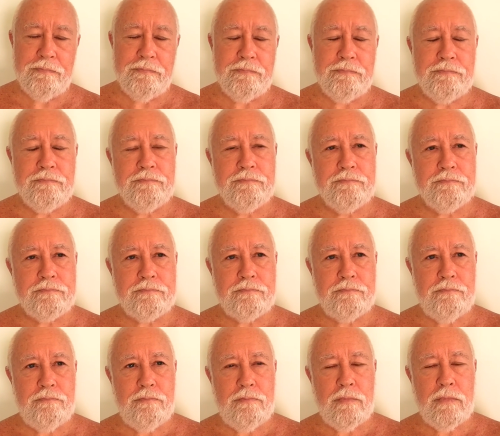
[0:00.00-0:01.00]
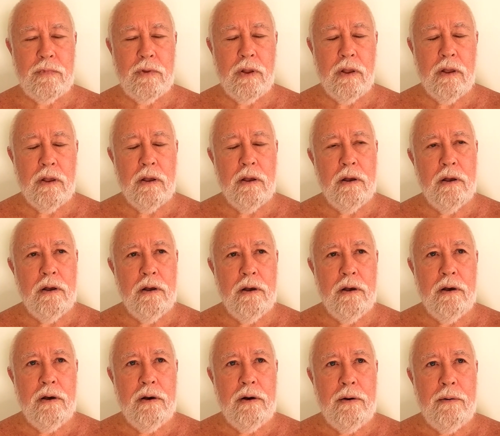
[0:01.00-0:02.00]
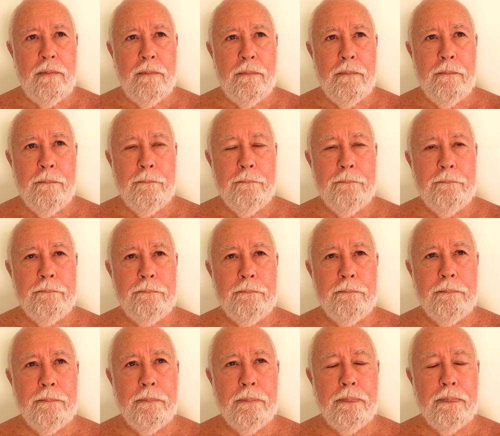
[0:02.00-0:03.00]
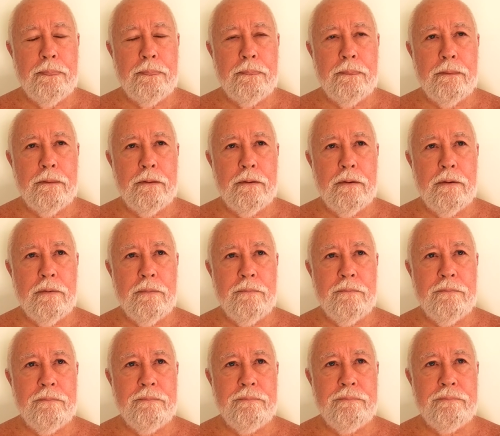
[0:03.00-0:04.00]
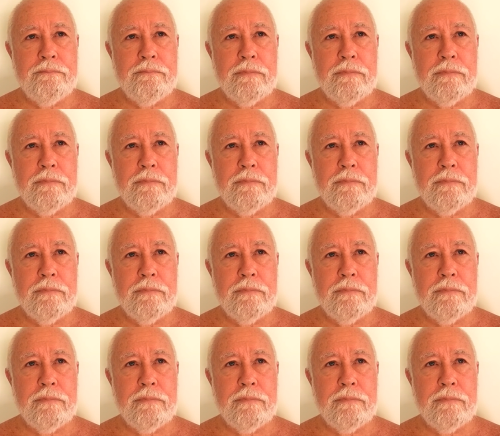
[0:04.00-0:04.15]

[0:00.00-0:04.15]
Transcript: Nobody speaks.